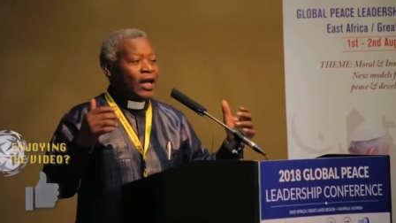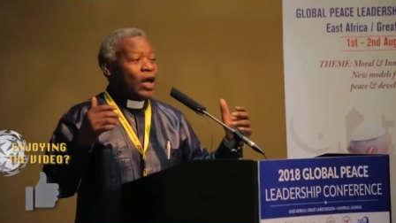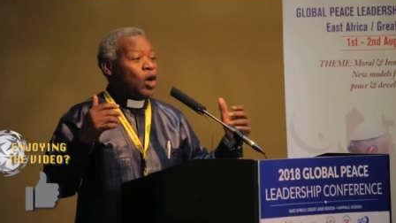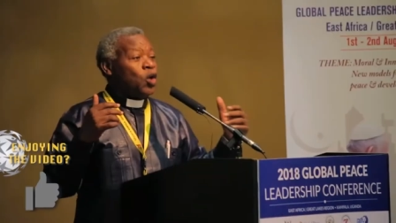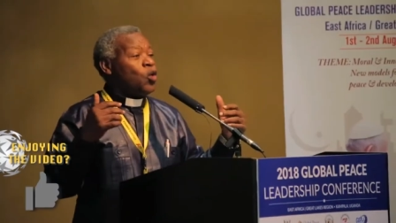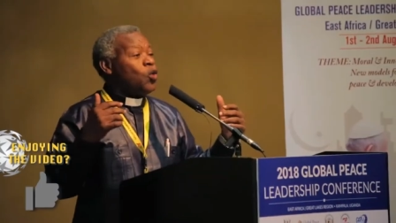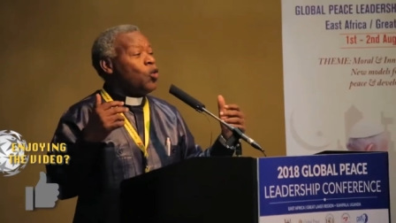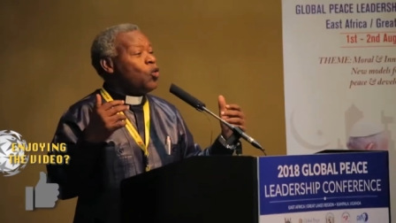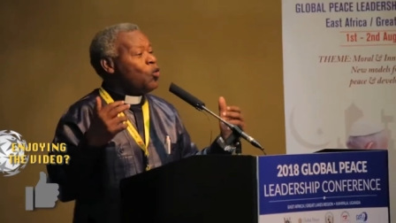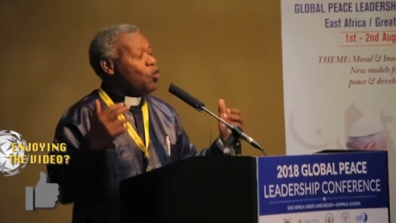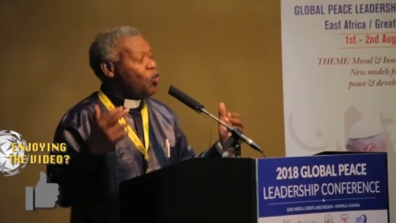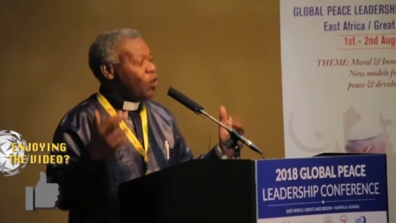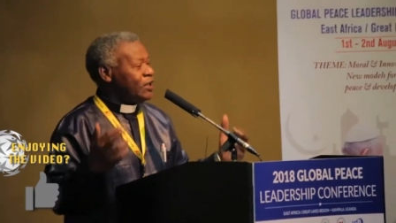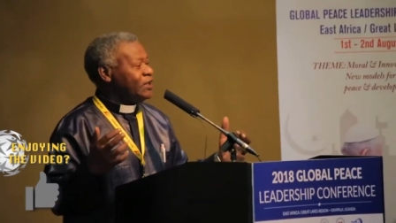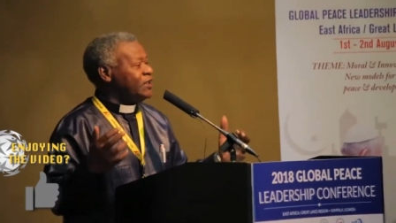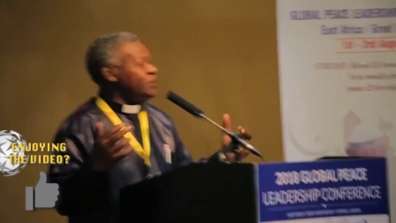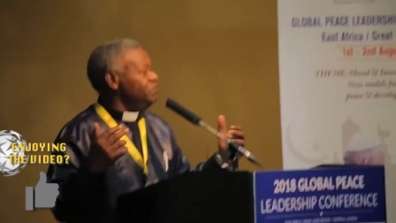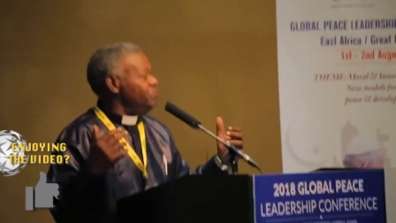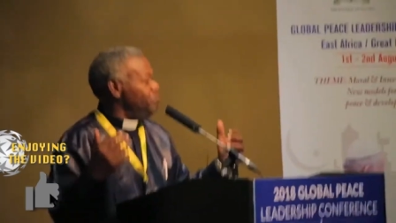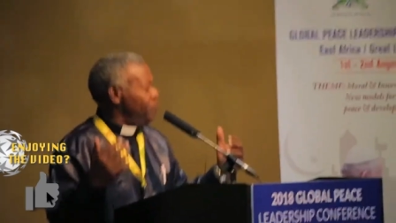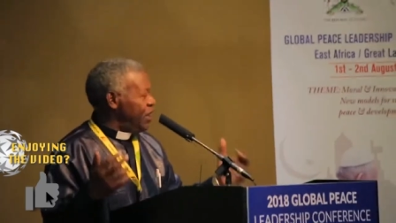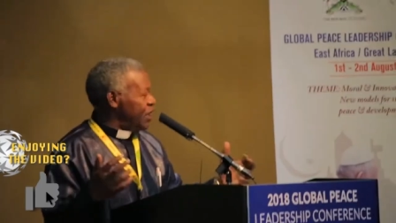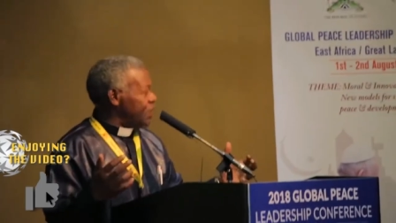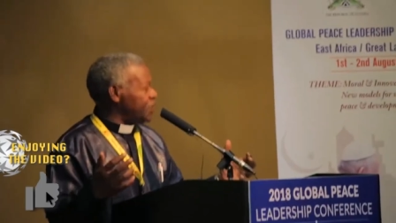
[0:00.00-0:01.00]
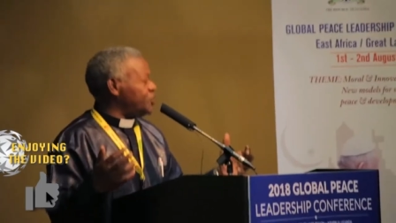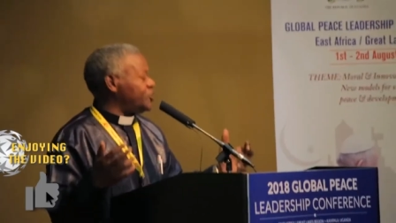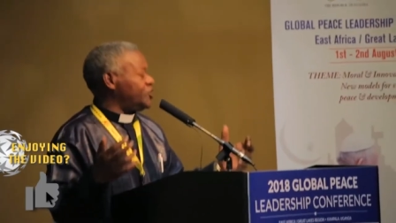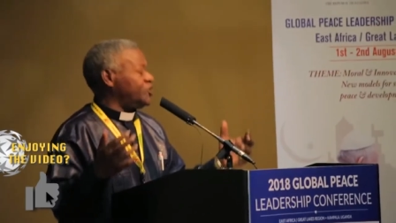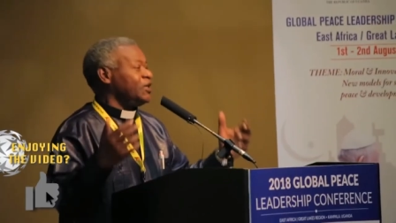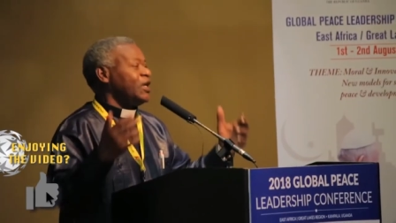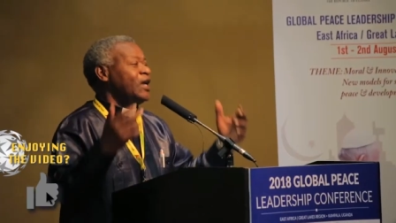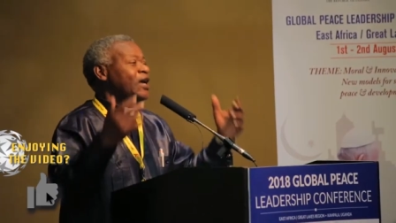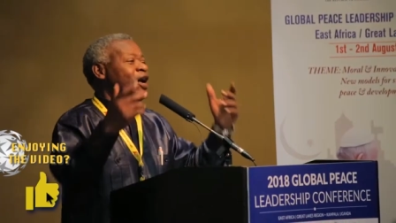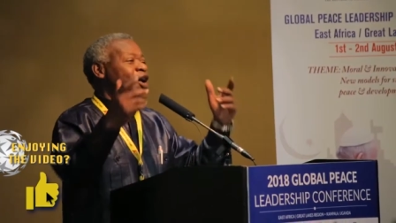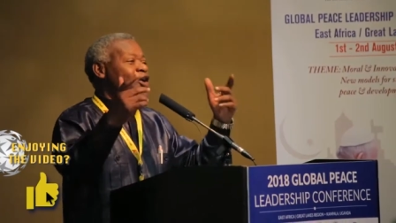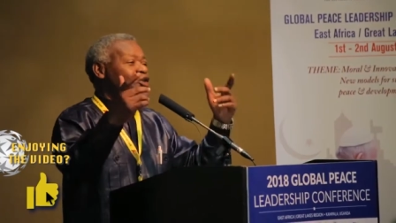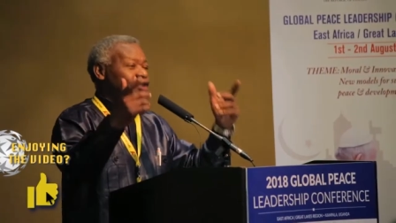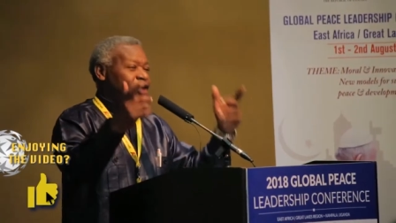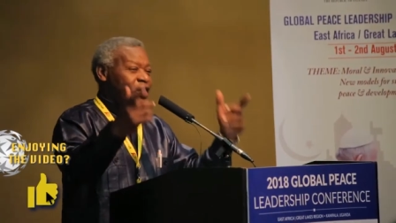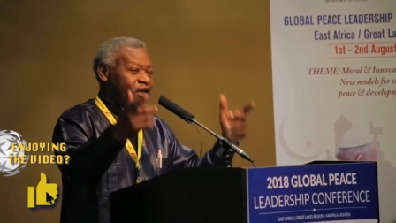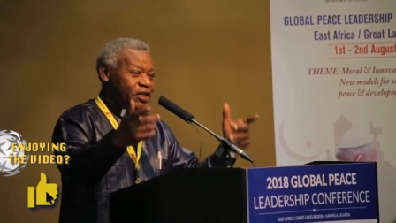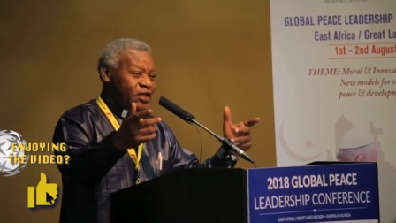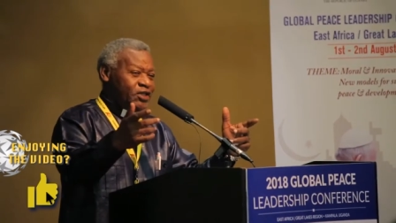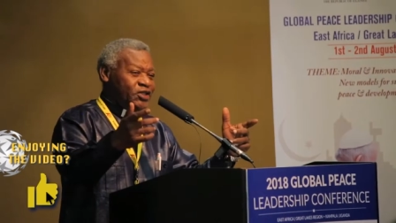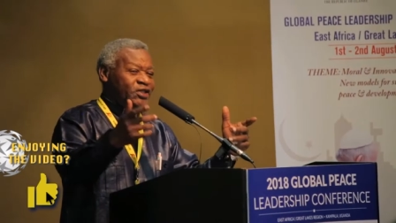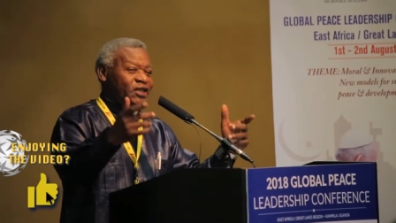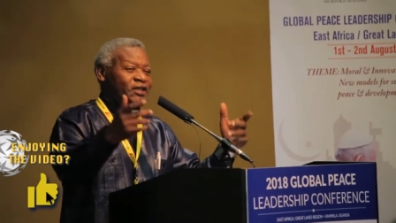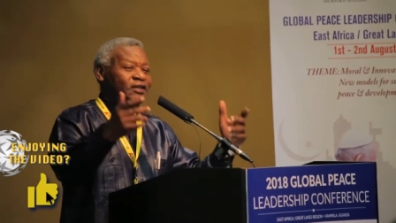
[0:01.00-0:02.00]
now what makes
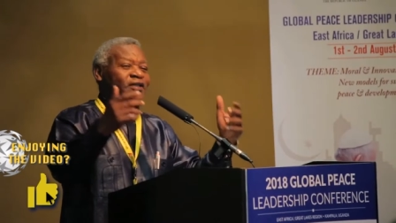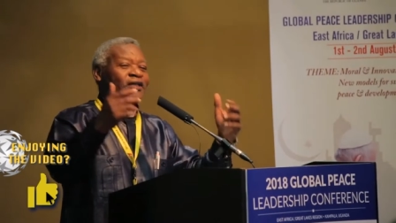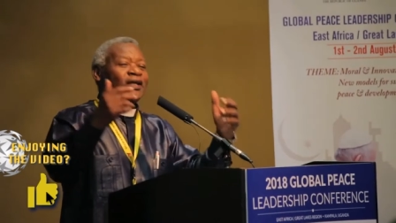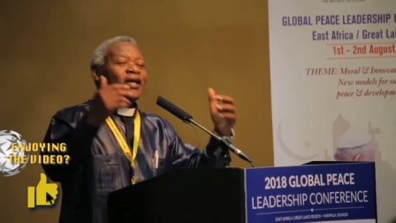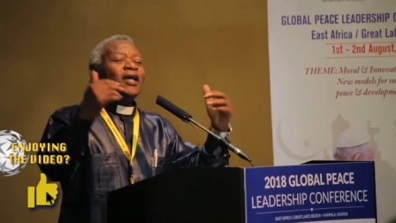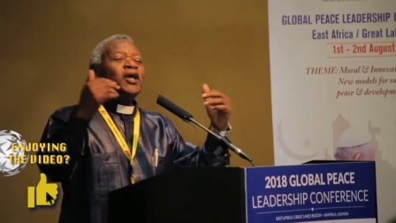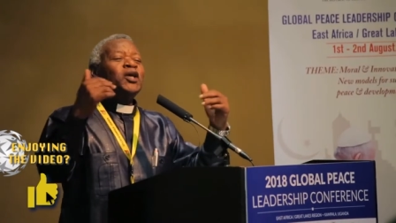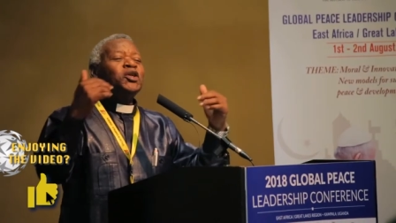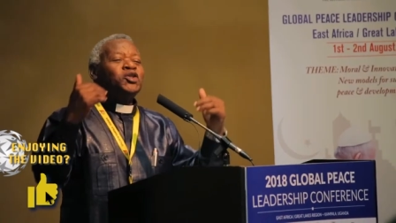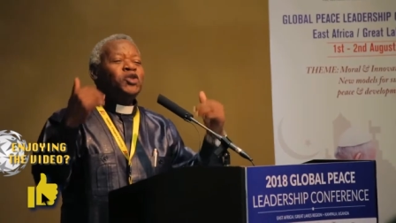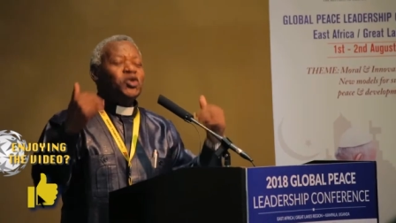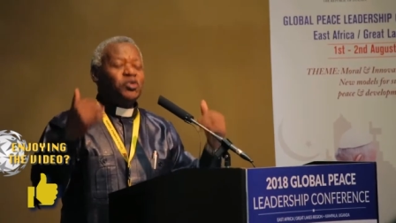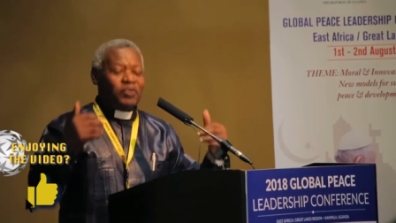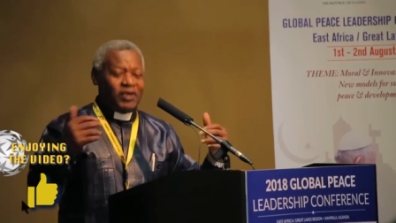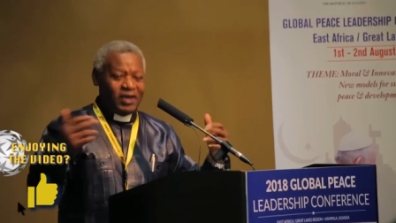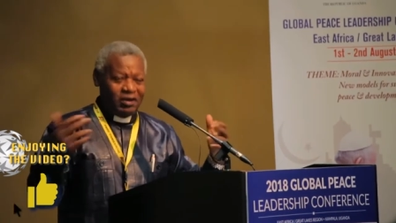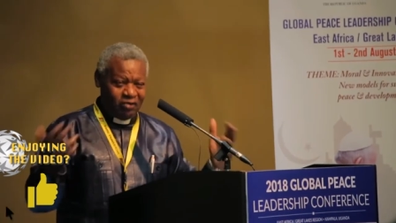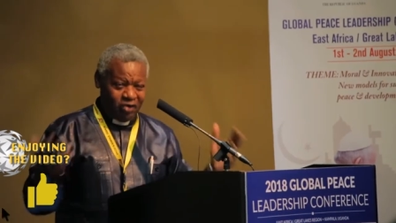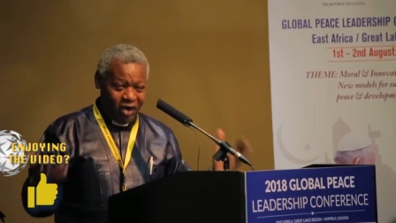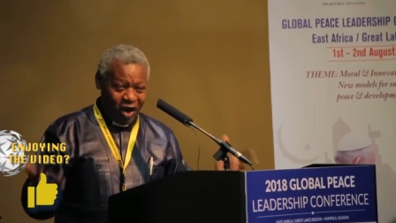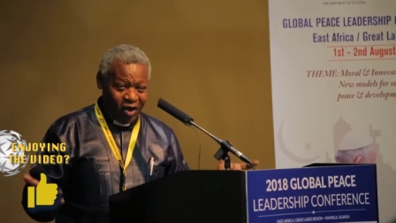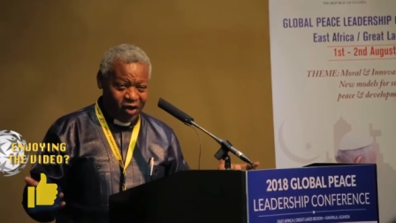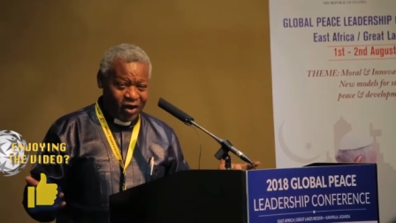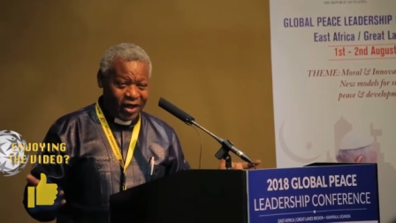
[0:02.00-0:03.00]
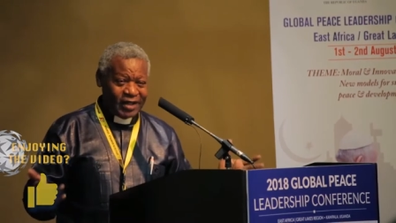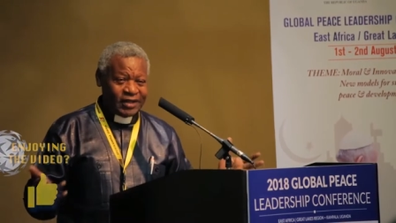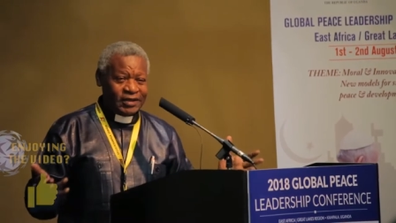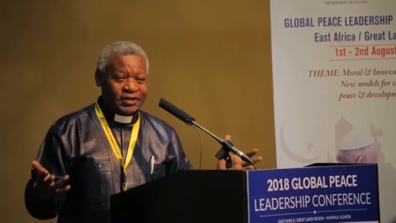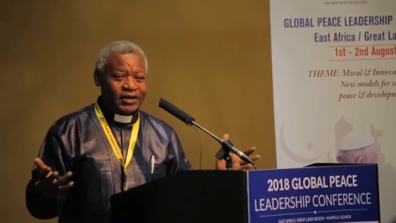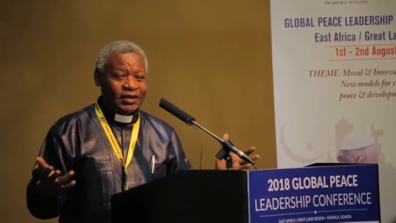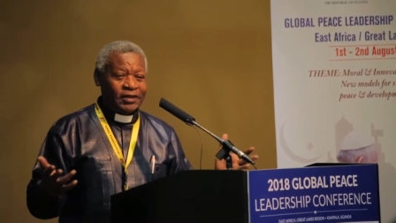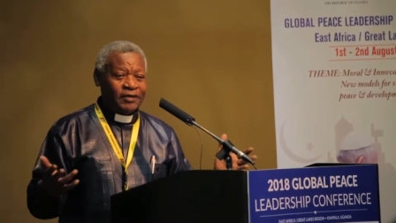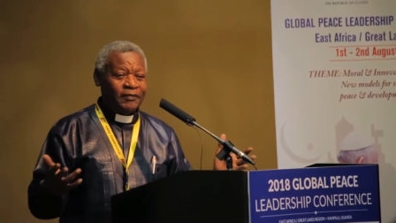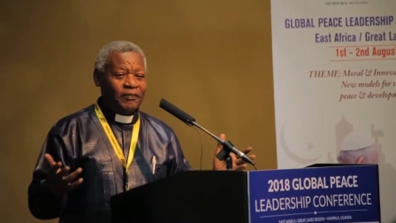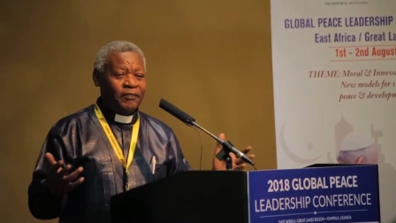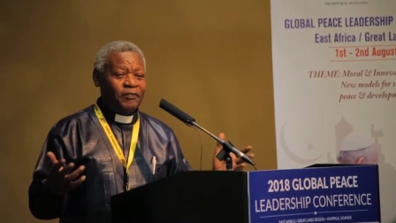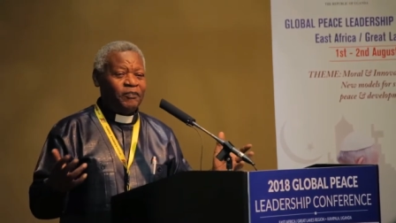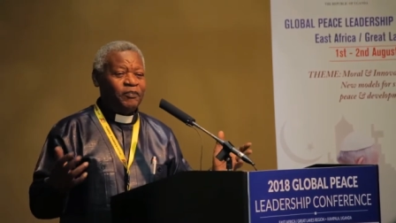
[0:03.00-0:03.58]
religion to be violent?